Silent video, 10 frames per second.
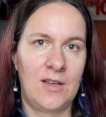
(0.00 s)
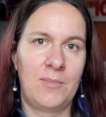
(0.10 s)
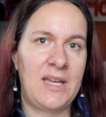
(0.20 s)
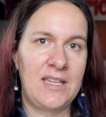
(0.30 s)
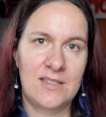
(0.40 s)

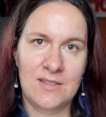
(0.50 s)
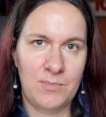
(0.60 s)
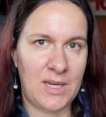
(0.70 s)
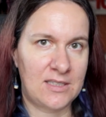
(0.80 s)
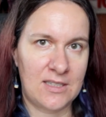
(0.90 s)
makes,
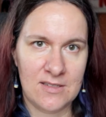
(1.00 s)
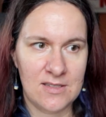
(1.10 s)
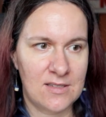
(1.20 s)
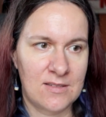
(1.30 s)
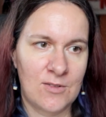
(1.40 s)

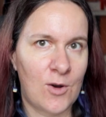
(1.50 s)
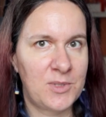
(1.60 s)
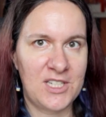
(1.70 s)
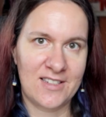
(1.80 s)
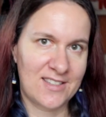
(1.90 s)
patterns,
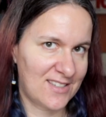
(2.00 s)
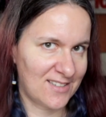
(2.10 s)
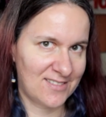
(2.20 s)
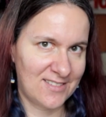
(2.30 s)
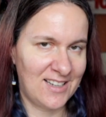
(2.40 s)
objects,
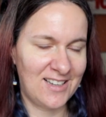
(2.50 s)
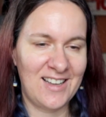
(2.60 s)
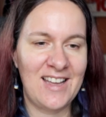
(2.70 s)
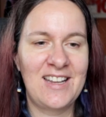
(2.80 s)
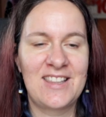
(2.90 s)

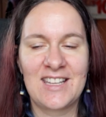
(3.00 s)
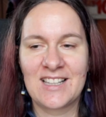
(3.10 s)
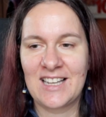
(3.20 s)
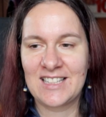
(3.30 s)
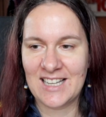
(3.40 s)
anything
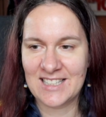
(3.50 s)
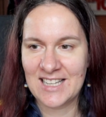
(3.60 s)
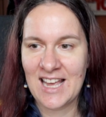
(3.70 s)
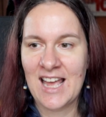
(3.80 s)
like that.